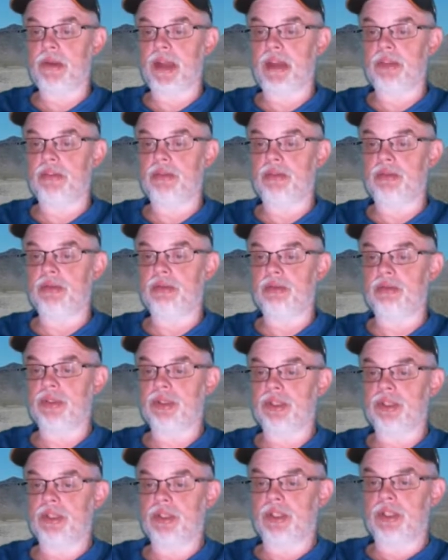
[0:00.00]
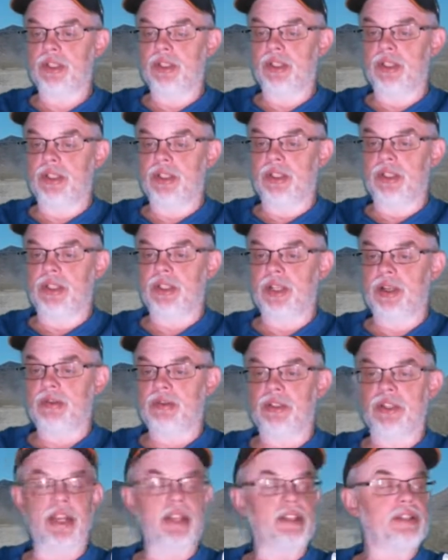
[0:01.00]
bathroom, and that
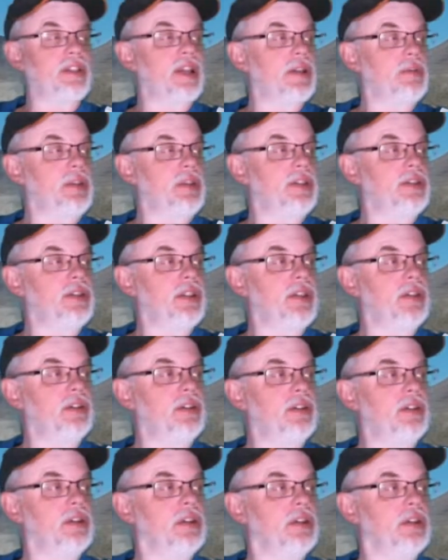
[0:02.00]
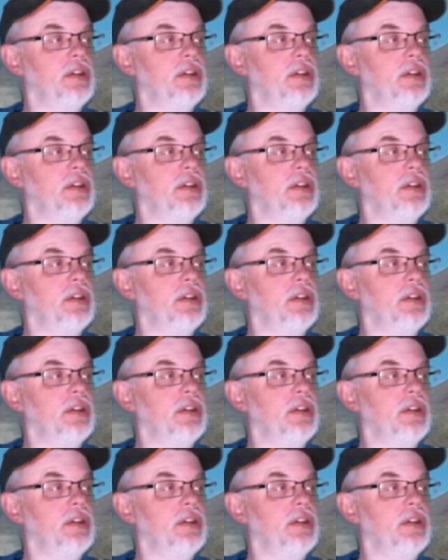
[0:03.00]
was the last time he seen her.